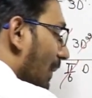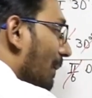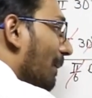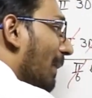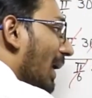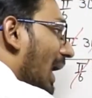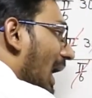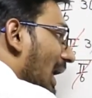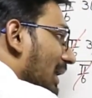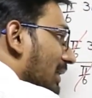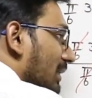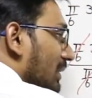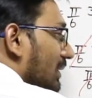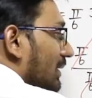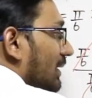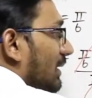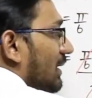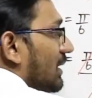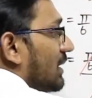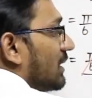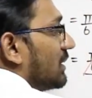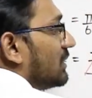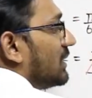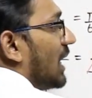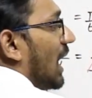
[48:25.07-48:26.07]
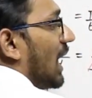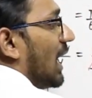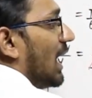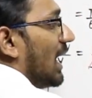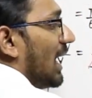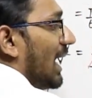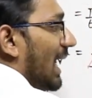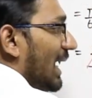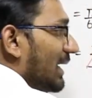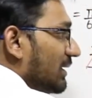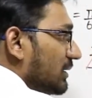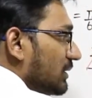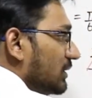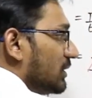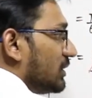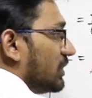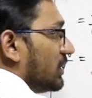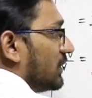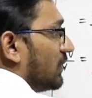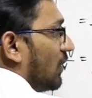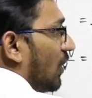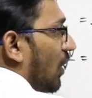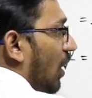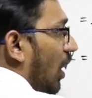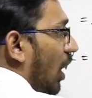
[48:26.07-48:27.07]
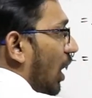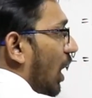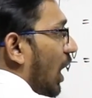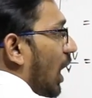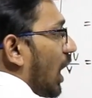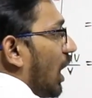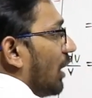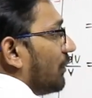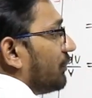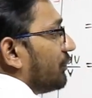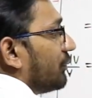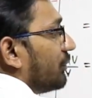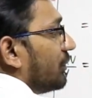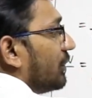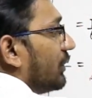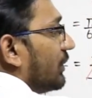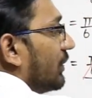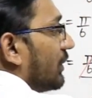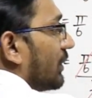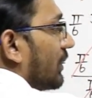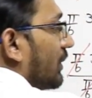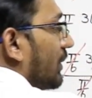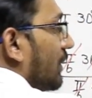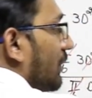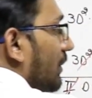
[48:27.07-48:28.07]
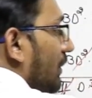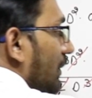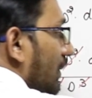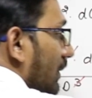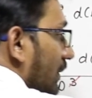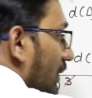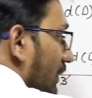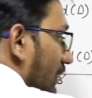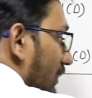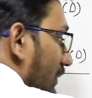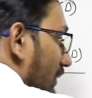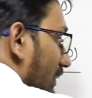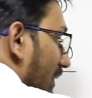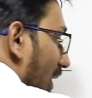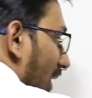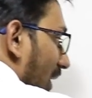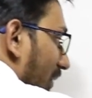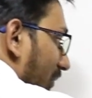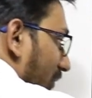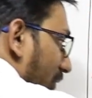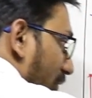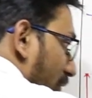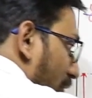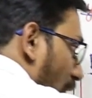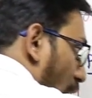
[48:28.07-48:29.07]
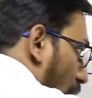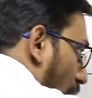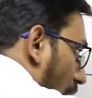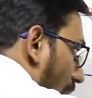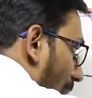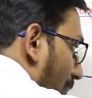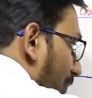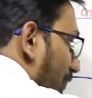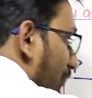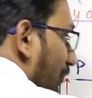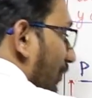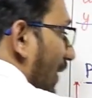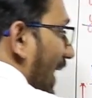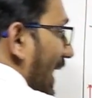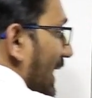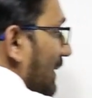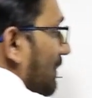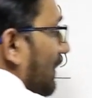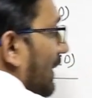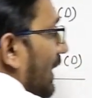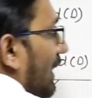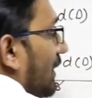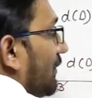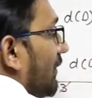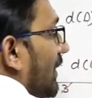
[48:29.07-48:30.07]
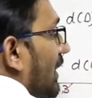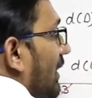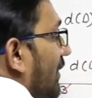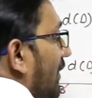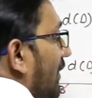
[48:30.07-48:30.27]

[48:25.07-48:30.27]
But the length of the top fiber will